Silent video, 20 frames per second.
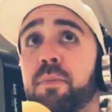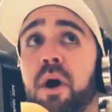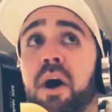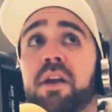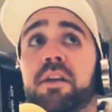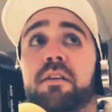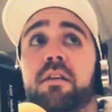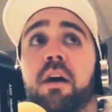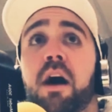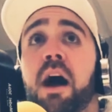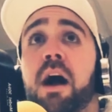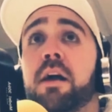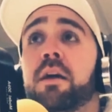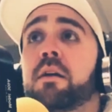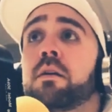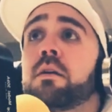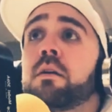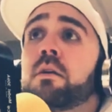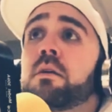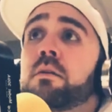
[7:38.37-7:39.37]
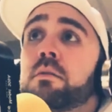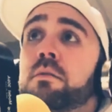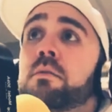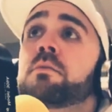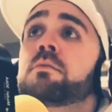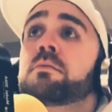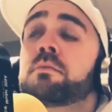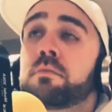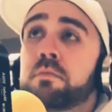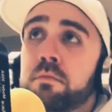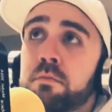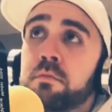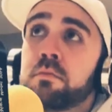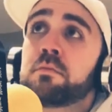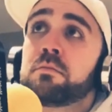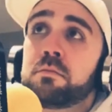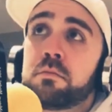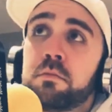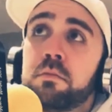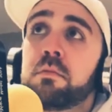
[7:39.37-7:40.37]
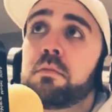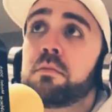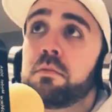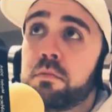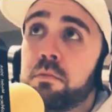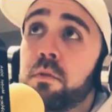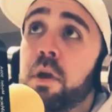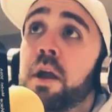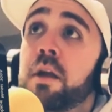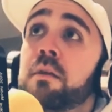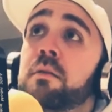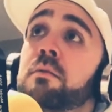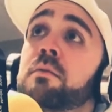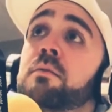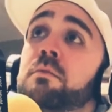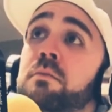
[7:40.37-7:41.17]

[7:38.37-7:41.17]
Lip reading: that's who they would play in the 6th seed right now. That's my point. Where